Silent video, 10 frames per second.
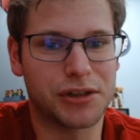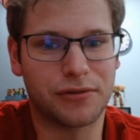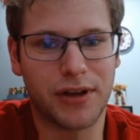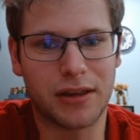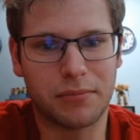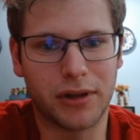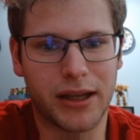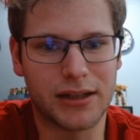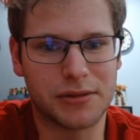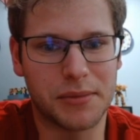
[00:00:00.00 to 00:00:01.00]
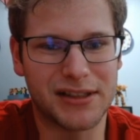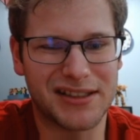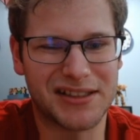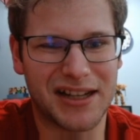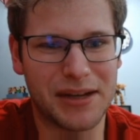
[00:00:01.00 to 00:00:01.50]
of Faith play has been
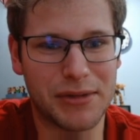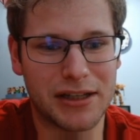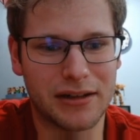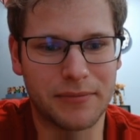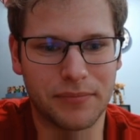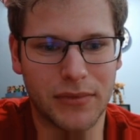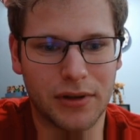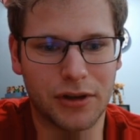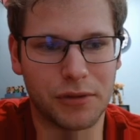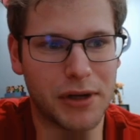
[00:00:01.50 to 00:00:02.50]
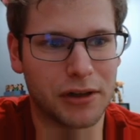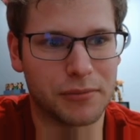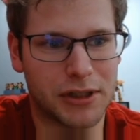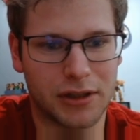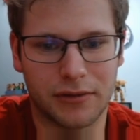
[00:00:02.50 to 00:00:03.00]
stymied. Could be a little
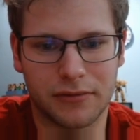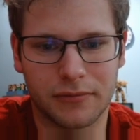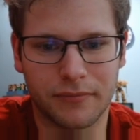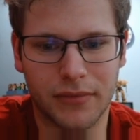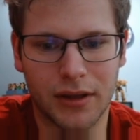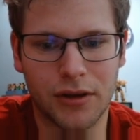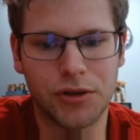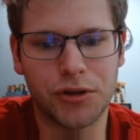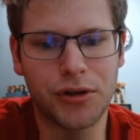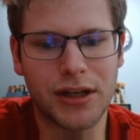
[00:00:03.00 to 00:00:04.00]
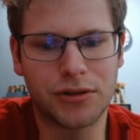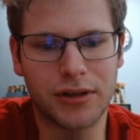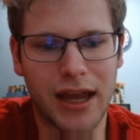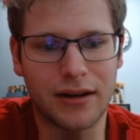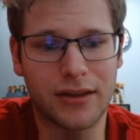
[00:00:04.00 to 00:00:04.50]
bit tough. You do get to
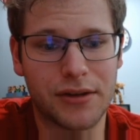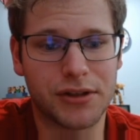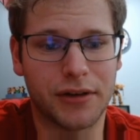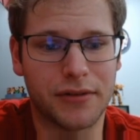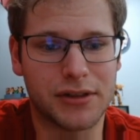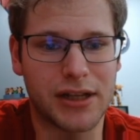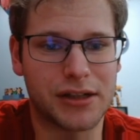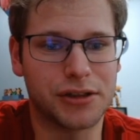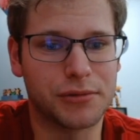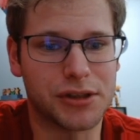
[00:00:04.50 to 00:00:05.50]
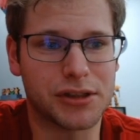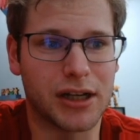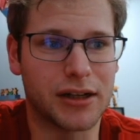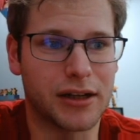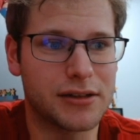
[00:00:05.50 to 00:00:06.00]
gain 1,000 off of the Snatch Shield, which is
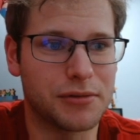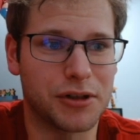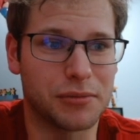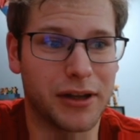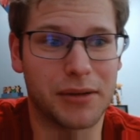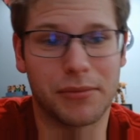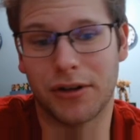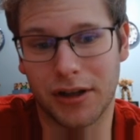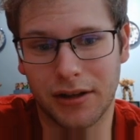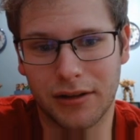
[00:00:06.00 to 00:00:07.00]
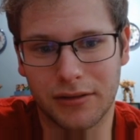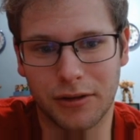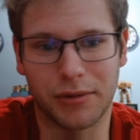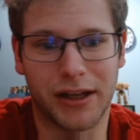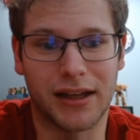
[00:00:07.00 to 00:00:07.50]
kind of nice when you're playing a burn deck, or
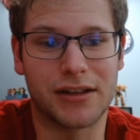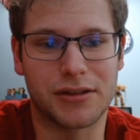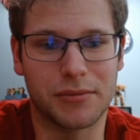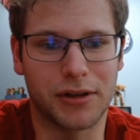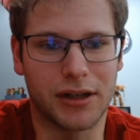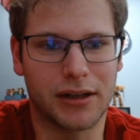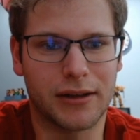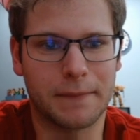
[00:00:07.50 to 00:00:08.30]
playing against a burn deck.